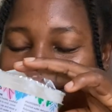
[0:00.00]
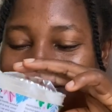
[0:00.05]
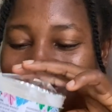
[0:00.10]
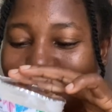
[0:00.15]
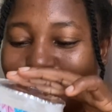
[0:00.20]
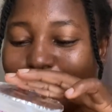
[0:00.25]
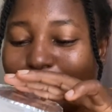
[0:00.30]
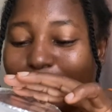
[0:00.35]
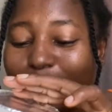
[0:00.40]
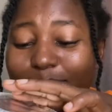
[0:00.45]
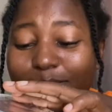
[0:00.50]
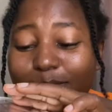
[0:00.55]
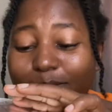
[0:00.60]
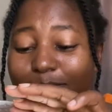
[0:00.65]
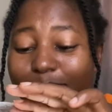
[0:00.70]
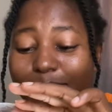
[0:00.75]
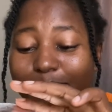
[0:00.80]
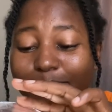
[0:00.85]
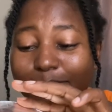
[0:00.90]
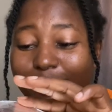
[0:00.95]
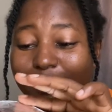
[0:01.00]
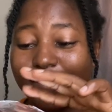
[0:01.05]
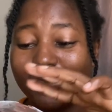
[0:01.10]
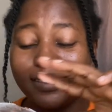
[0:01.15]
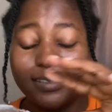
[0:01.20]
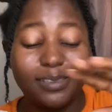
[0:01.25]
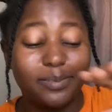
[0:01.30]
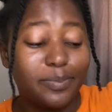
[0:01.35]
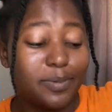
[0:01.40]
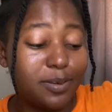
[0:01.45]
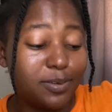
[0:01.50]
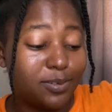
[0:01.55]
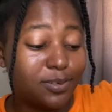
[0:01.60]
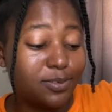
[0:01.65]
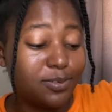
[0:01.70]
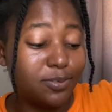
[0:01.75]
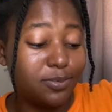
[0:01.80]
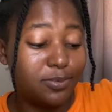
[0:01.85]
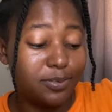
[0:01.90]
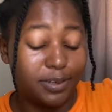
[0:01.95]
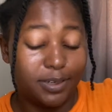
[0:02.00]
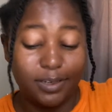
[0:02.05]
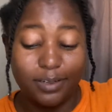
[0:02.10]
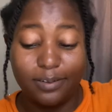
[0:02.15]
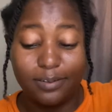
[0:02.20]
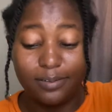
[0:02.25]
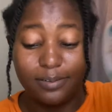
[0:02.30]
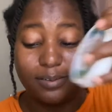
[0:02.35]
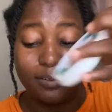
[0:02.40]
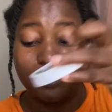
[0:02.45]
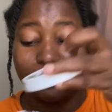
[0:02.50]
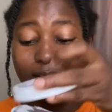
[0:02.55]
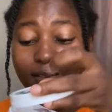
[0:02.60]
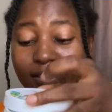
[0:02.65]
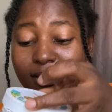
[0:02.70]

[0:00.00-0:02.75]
smells so good. Smells so freaking good.